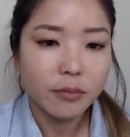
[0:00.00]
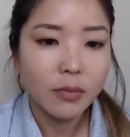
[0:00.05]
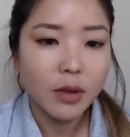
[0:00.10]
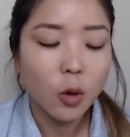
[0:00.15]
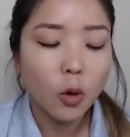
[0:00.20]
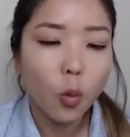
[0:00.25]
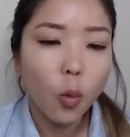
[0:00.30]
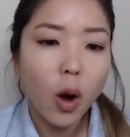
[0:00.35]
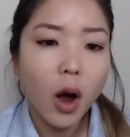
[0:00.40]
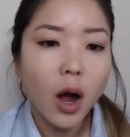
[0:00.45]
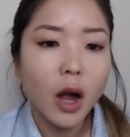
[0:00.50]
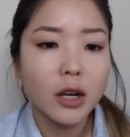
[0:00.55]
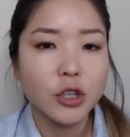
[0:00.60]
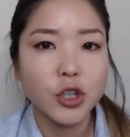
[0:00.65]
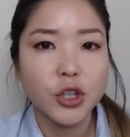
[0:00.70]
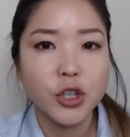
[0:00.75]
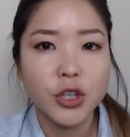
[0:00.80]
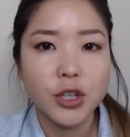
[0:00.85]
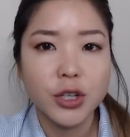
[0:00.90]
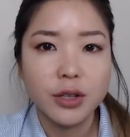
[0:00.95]

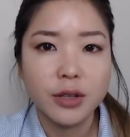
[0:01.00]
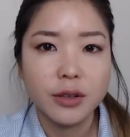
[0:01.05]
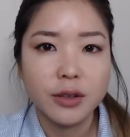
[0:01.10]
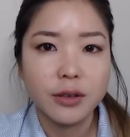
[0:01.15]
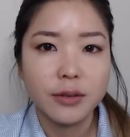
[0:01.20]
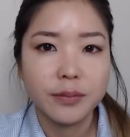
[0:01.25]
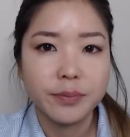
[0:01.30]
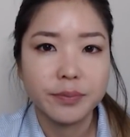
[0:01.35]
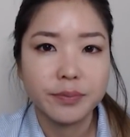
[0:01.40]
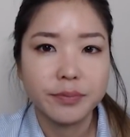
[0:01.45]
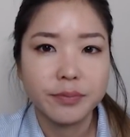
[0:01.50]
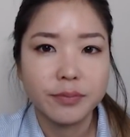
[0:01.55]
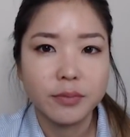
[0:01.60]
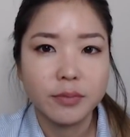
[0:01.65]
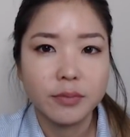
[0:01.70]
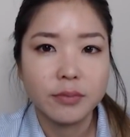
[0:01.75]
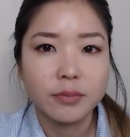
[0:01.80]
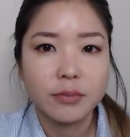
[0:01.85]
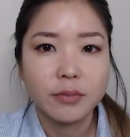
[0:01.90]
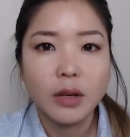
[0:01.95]
watched.
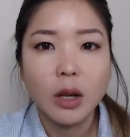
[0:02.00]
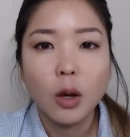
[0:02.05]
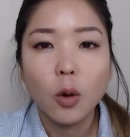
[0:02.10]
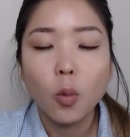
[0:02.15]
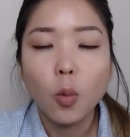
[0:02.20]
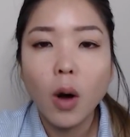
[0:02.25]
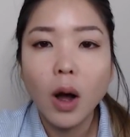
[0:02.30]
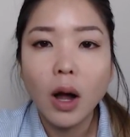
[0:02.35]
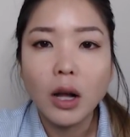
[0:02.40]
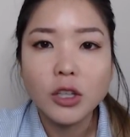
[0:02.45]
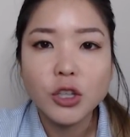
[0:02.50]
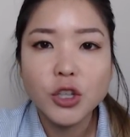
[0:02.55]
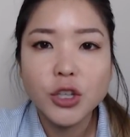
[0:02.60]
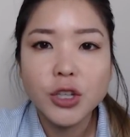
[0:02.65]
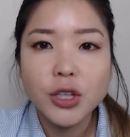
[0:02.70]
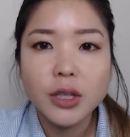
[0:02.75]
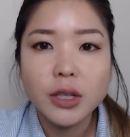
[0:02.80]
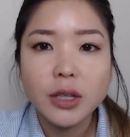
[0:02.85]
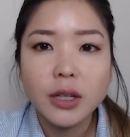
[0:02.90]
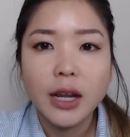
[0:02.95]

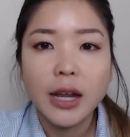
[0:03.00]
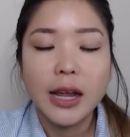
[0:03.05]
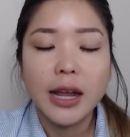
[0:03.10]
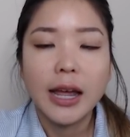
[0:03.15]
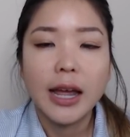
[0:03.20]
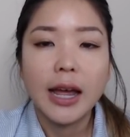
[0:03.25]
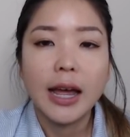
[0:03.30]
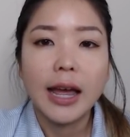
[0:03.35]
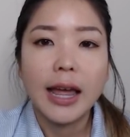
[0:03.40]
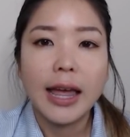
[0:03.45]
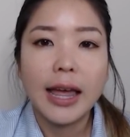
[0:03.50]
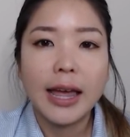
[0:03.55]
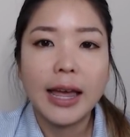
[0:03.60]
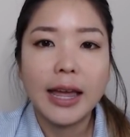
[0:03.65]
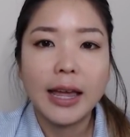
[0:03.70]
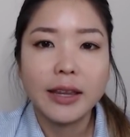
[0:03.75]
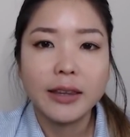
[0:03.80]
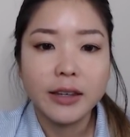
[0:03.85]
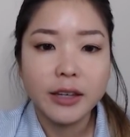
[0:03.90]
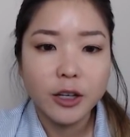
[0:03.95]
Watched.
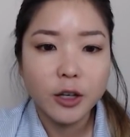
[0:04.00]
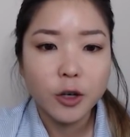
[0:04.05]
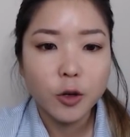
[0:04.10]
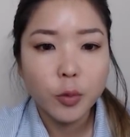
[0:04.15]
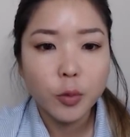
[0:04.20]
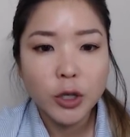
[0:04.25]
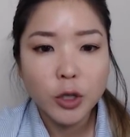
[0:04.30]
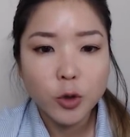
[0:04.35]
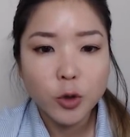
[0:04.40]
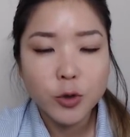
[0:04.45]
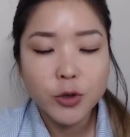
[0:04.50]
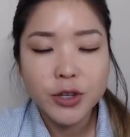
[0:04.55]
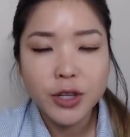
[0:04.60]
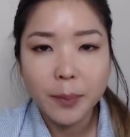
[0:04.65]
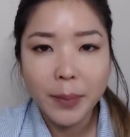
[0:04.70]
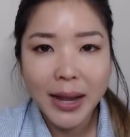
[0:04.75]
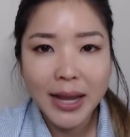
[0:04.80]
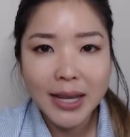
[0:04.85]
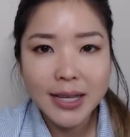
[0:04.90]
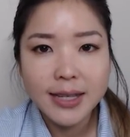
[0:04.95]
And here we use the
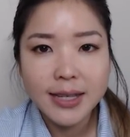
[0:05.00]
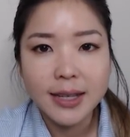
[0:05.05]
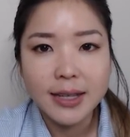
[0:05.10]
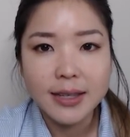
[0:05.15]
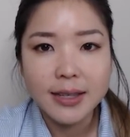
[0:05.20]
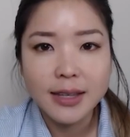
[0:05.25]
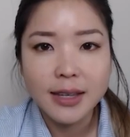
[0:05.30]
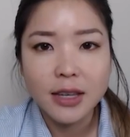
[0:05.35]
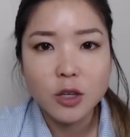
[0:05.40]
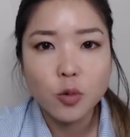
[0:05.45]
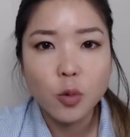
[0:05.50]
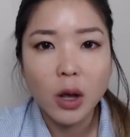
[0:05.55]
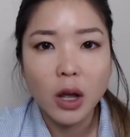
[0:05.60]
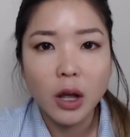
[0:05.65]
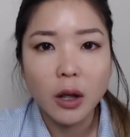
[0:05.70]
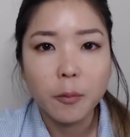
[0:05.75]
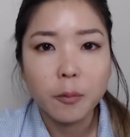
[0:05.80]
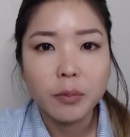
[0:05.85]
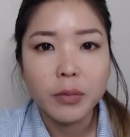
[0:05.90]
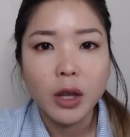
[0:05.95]
past tense as
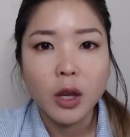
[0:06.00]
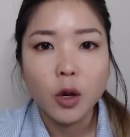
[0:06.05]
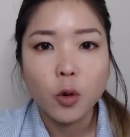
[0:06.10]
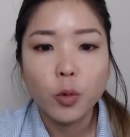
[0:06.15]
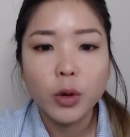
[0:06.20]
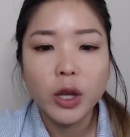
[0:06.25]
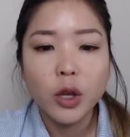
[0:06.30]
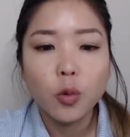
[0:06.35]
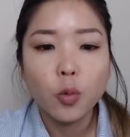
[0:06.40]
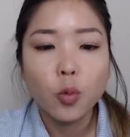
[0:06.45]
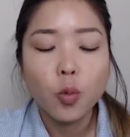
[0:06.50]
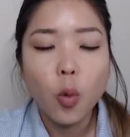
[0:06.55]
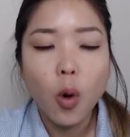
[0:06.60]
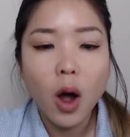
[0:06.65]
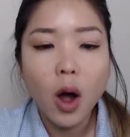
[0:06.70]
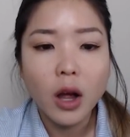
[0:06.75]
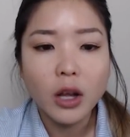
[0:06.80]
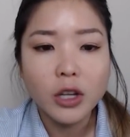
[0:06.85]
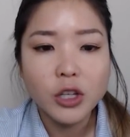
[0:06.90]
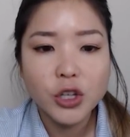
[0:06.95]
well. We
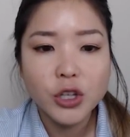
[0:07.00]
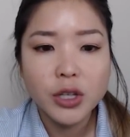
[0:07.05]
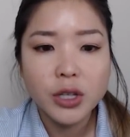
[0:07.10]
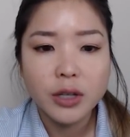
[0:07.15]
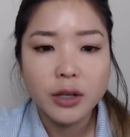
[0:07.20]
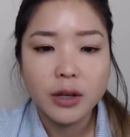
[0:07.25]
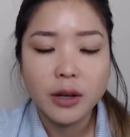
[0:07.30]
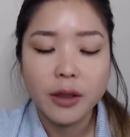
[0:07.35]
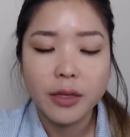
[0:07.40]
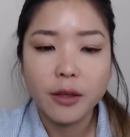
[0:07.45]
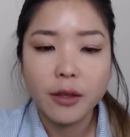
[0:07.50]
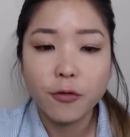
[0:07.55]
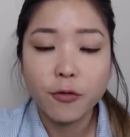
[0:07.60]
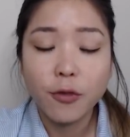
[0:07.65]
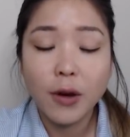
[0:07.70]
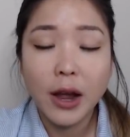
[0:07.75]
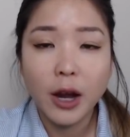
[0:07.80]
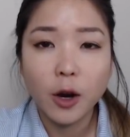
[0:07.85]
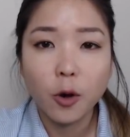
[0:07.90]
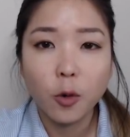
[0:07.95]
watched the
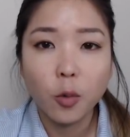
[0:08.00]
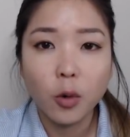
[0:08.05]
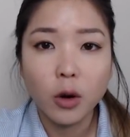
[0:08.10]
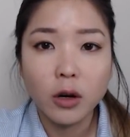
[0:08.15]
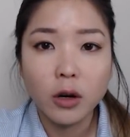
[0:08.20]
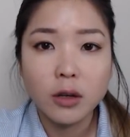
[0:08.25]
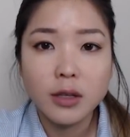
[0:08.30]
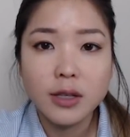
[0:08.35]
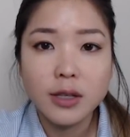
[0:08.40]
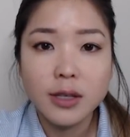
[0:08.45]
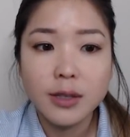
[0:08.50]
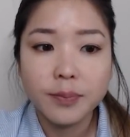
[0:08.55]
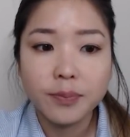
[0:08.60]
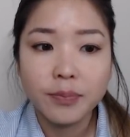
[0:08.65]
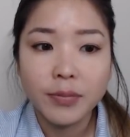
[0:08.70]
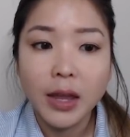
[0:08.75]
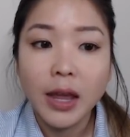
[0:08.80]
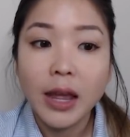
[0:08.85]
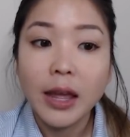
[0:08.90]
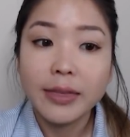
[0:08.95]
fireworks.
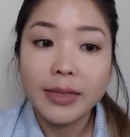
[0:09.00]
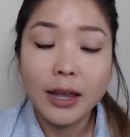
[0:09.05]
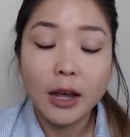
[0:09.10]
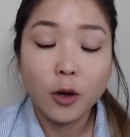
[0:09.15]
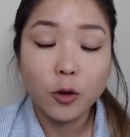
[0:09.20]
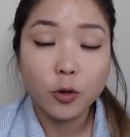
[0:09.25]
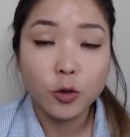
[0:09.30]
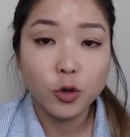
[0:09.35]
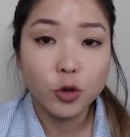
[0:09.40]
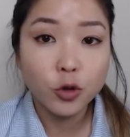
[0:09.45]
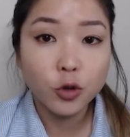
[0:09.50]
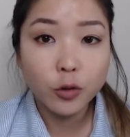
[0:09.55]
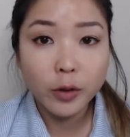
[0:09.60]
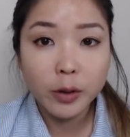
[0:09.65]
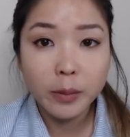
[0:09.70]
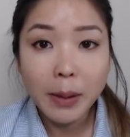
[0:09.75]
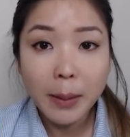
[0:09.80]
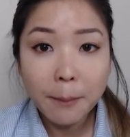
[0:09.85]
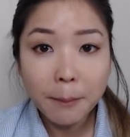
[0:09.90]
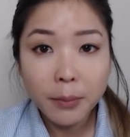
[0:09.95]
Now, you'll
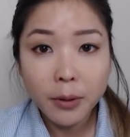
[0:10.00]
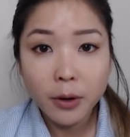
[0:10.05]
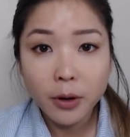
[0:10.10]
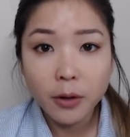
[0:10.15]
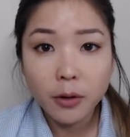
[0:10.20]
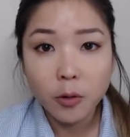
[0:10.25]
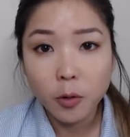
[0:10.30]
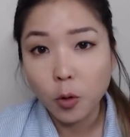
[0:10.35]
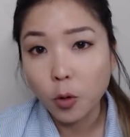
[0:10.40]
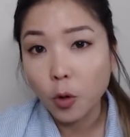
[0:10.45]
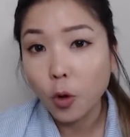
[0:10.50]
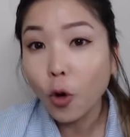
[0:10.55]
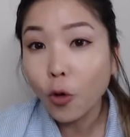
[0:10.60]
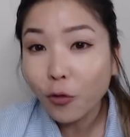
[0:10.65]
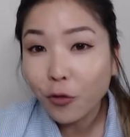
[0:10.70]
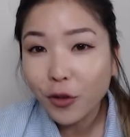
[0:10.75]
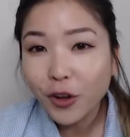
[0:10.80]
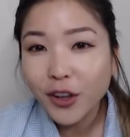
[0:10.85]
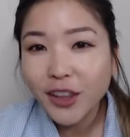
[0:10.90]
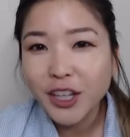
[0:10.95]
remember, or
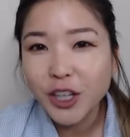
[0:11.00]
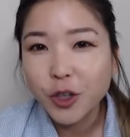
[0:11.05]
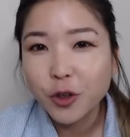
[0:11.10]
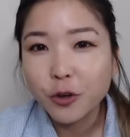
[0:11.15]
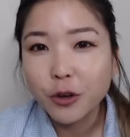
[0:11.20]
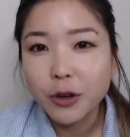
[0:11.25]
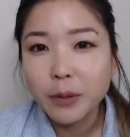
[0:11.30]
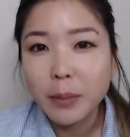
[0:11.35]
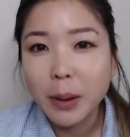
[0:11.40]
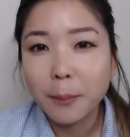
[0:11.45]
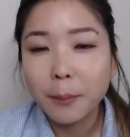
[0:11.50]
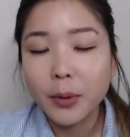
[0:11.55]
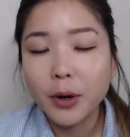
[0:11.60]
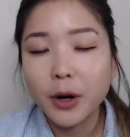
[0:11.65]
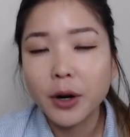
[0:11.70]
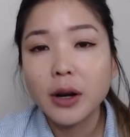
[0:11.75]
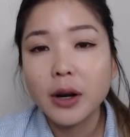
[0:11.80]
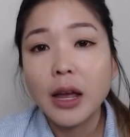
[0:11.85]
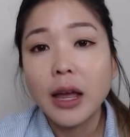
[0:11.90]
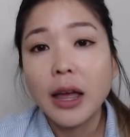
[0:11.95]
hopefully you
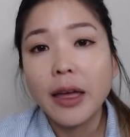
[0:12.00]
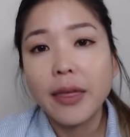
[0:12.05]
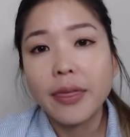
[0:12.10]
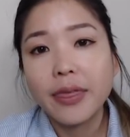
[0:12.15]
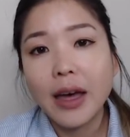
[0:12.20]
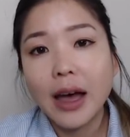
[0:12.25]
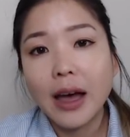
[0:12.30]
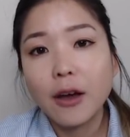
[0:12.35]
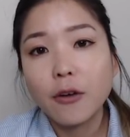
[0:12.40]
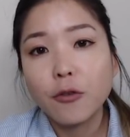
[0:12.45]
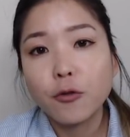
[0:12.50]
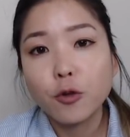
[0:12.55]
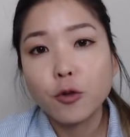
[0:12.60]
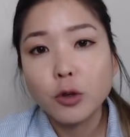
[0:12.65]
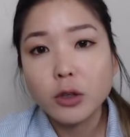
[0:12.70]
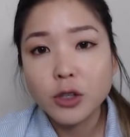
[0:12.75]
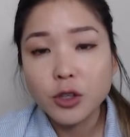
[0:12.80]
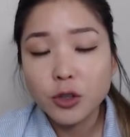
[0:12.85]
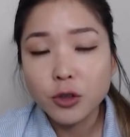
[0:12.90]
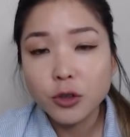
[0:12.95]
remember, that for
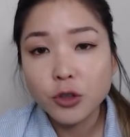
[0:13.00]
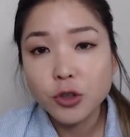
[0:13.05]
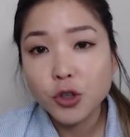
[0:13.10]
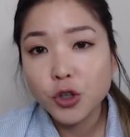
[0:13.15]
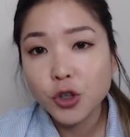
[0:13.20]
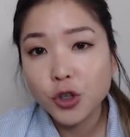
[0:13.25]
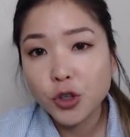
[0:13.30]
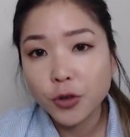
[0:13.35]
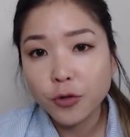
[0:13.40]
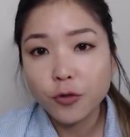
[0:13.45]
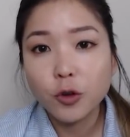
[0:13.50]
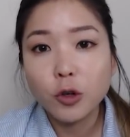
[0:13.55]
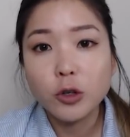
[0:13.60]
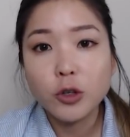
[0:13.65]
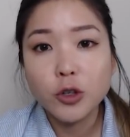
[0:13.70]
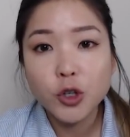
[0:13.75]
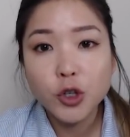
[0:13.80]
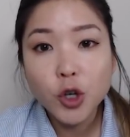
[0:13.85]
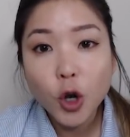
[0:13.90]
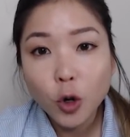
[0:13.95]
for
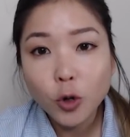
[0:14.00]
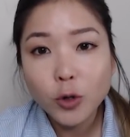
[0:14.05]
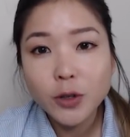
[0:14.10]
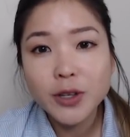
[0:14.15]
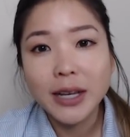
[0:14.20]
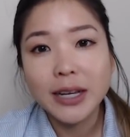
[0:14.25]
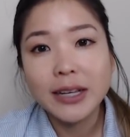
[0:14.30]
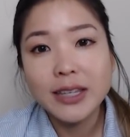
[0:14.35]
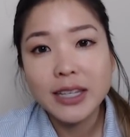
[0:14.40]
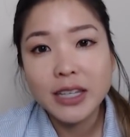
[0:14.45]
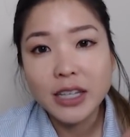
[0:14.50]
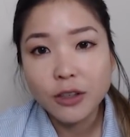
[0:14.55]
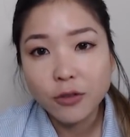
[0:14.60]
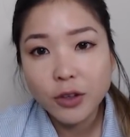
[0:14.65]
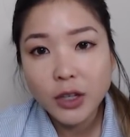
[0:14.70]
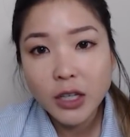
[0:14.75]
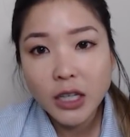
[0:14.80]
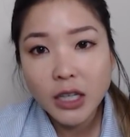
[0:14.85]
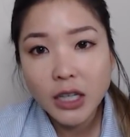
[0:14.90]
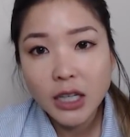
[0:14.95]
shows like
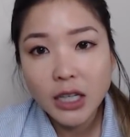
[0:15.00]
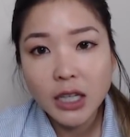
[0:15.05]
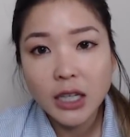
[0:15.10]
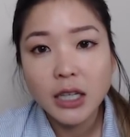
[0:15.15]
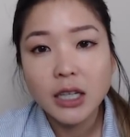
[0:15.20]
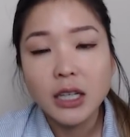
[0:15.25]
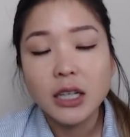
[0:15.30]
TV